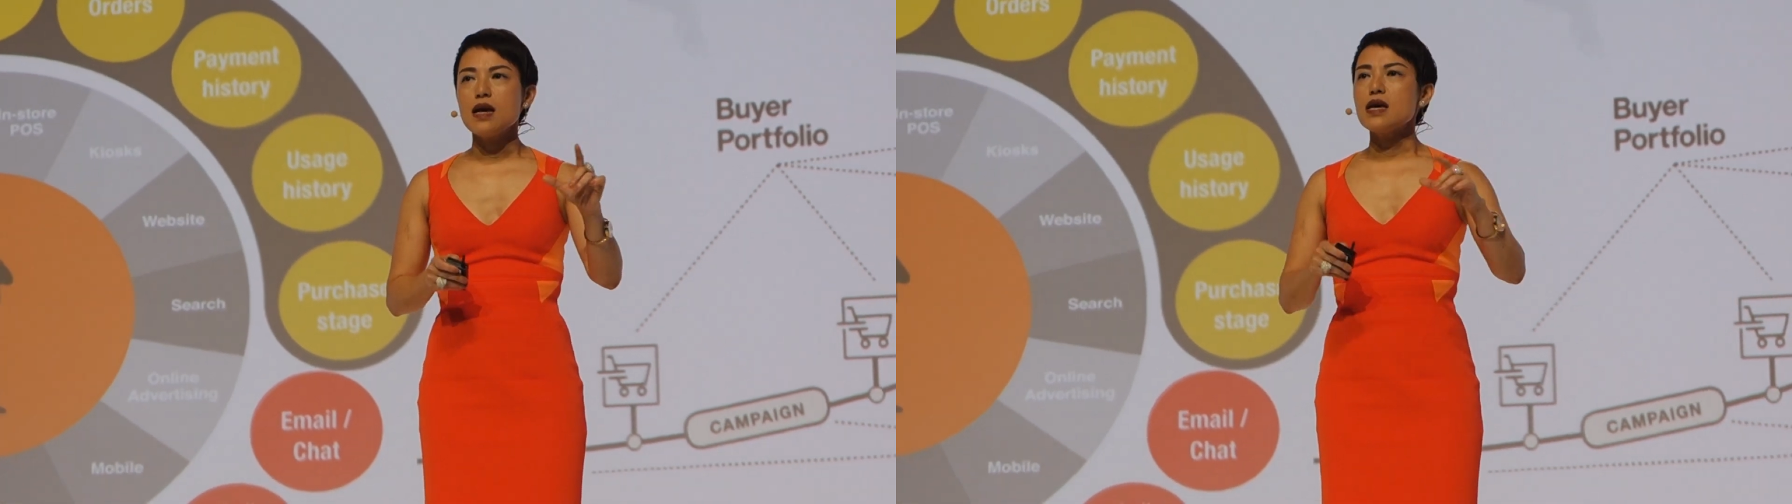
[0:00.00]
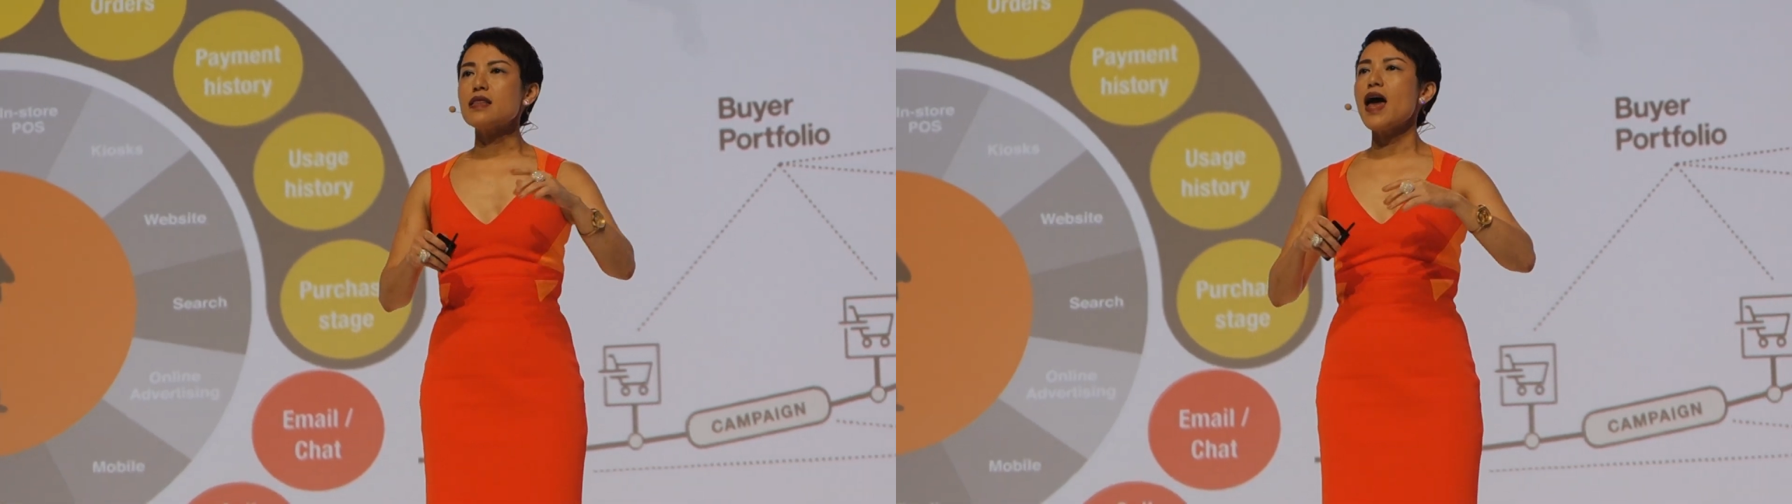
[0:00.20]

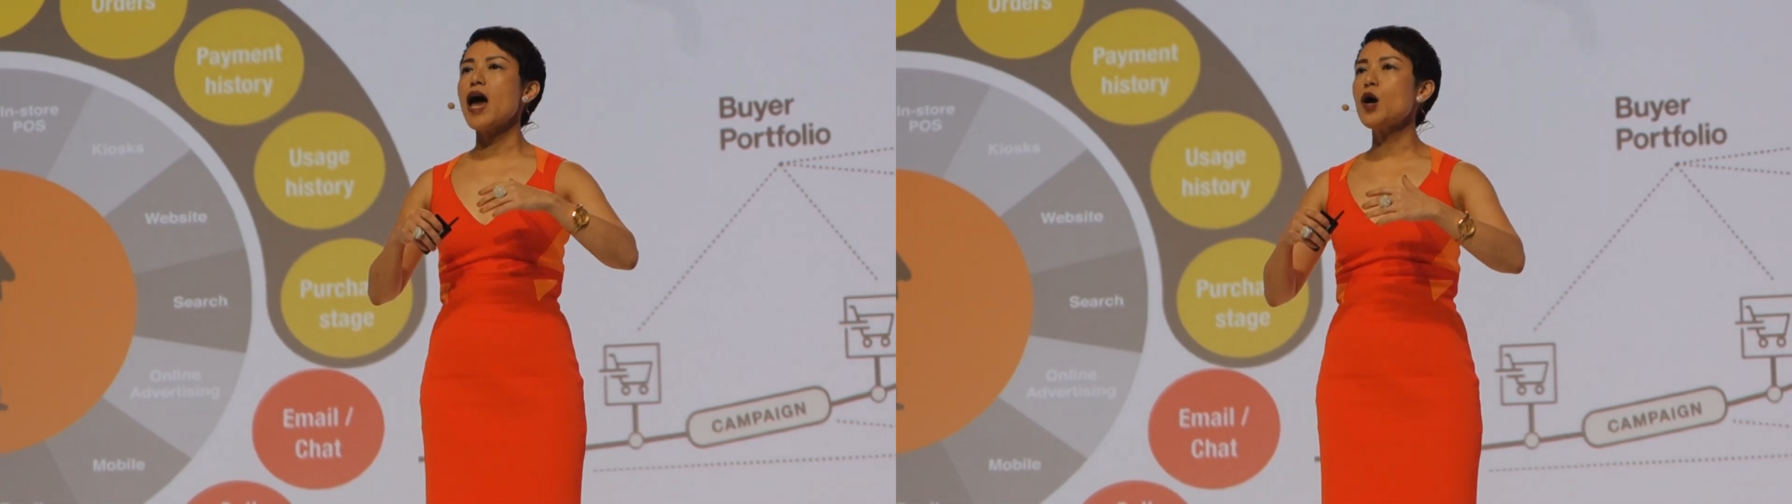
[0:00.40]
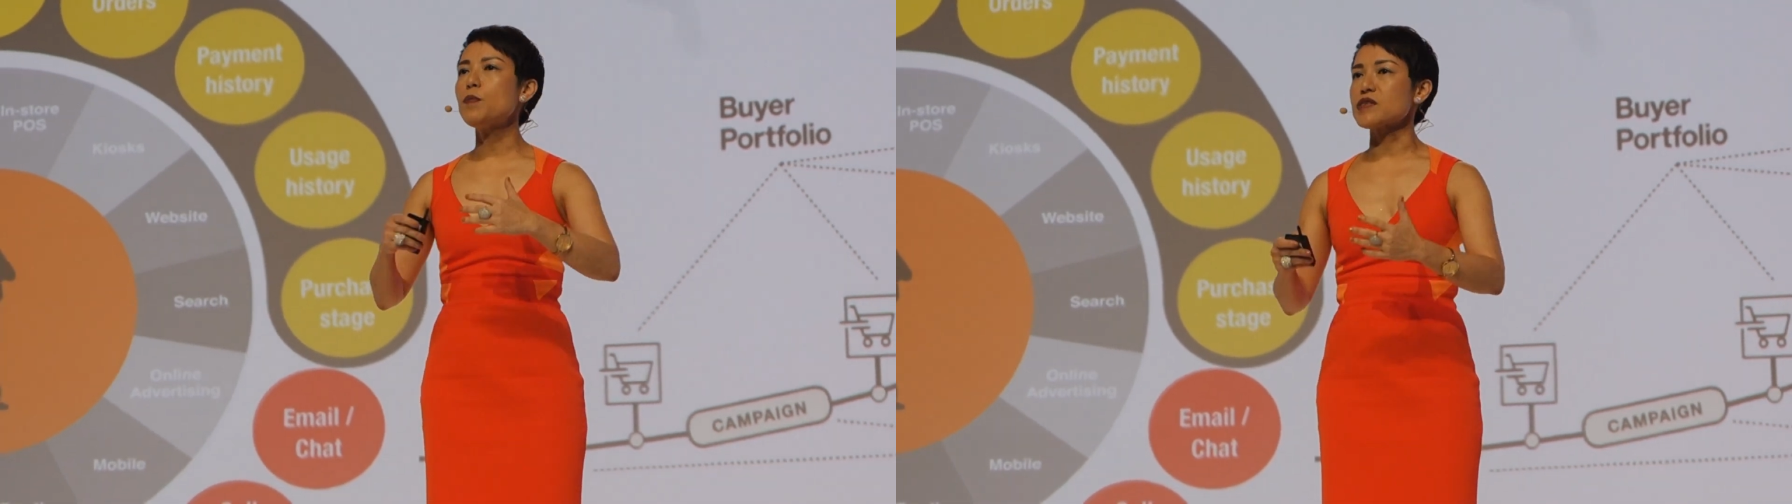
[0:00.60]
it
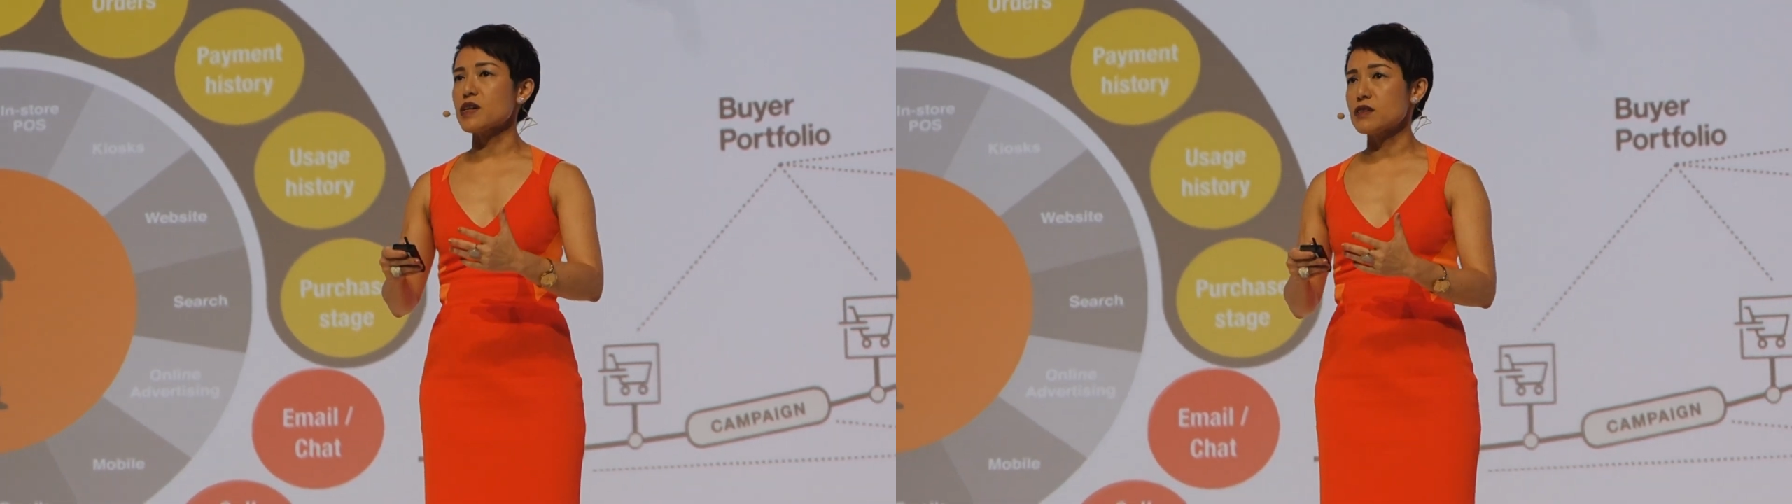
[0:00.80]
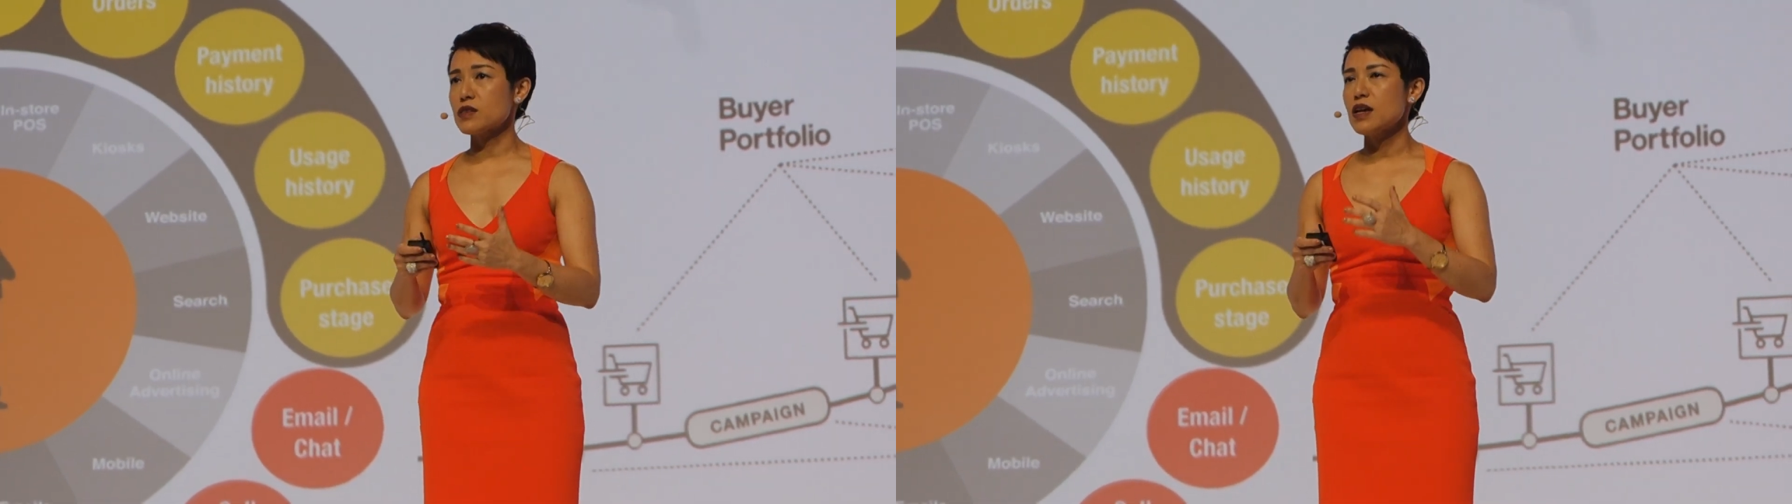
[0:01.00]
helps
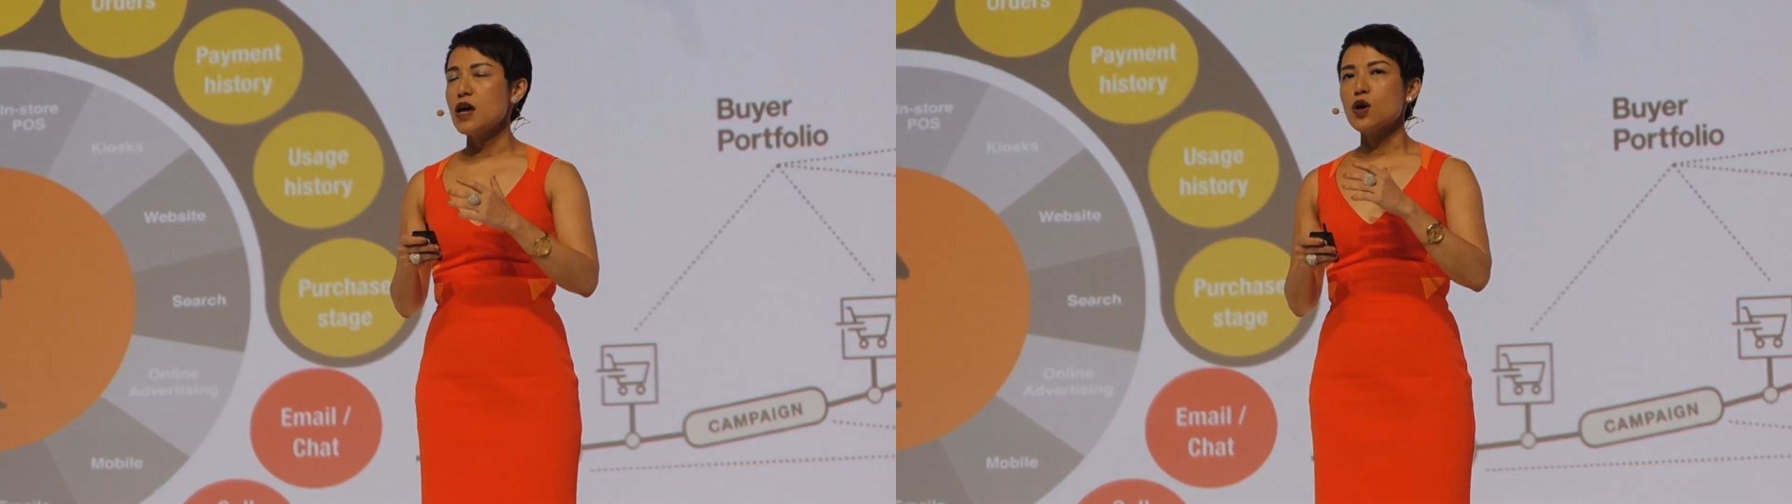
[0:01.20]
us